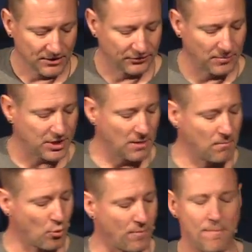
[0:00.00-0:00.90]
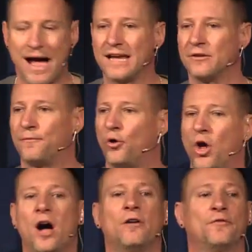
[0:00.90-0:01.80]
to become more mindful
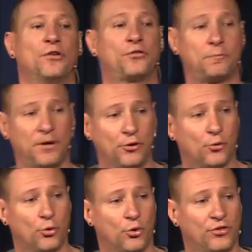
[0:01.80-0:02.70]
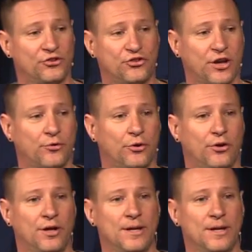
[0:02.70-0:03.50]
of the spirit world in general.